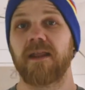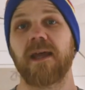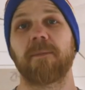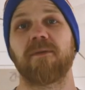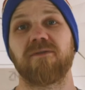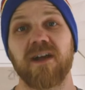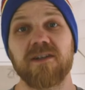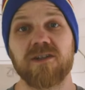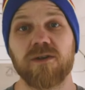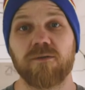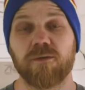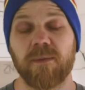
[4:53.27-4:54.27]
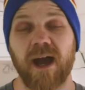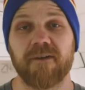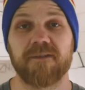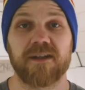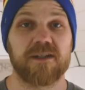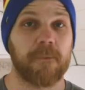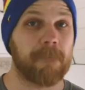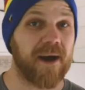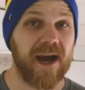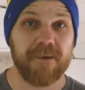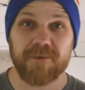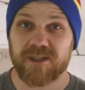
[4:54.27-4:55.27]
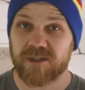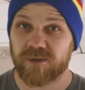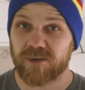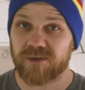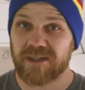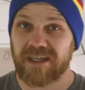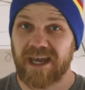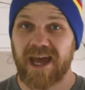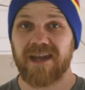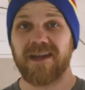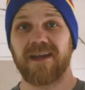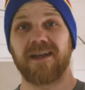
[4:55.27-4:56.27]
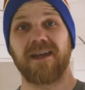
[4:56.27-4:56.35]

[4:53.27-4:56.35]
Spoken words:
That prevents you from having to buy materials again.